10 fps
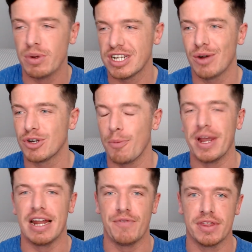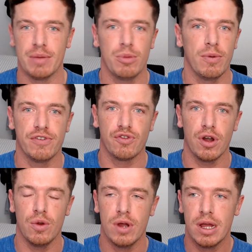which I know don't mean everything, but we've
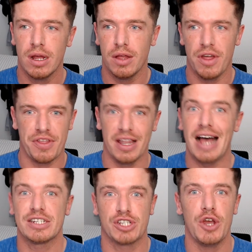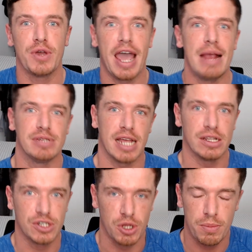drew the last two games
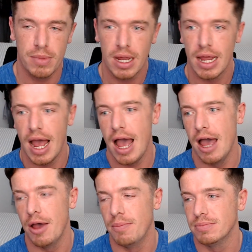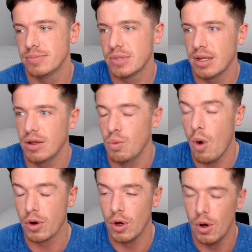against them, 1-1.
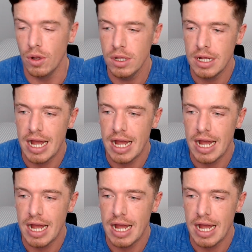In